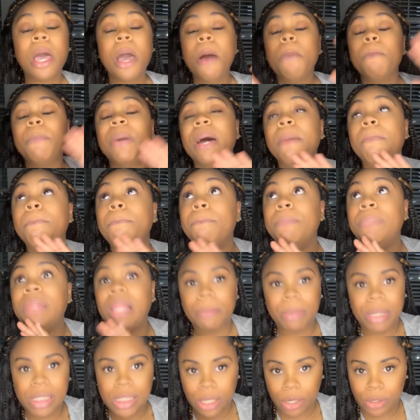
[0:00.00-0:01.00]
But
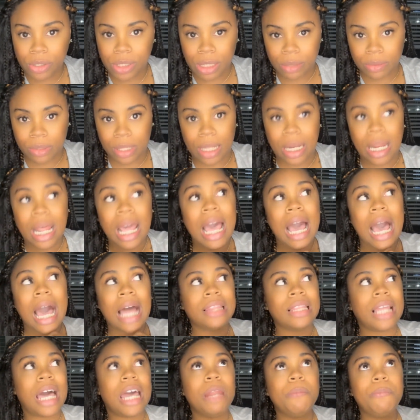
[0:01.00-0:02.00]
let me tell you something.
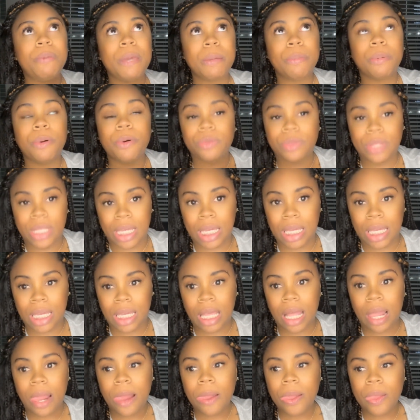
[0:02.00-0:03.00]
A lot of people think
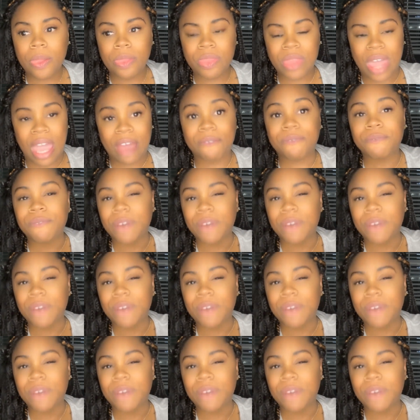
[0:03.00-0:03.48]
that